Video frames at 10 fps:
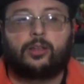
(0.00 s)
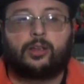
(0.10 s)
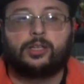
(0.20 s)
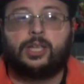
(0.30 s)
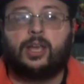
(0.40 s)

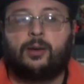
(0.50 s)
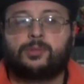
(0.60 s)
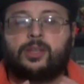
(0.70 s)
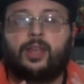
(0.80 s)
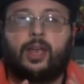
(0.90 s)
Because he
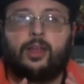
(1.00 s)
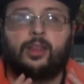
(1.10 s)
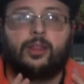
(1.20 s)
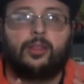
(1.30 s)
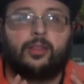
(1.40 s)
comes in
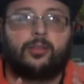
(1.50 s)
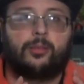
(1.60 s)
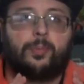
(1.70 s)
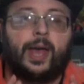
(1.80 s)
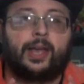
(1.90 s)

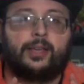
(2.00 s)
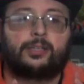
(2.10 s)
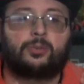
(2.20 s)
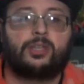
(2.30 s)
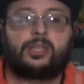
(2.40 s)
the
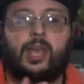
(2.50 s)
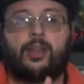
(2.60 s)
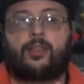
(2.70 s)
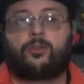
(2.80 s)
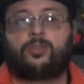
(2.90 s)
package with his
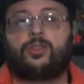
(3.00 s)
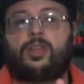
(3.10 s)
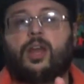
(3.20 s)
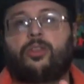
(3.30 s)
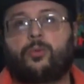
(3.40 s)
head tilted
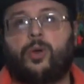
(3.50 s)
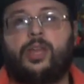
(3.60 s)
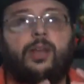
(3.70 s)
the other way.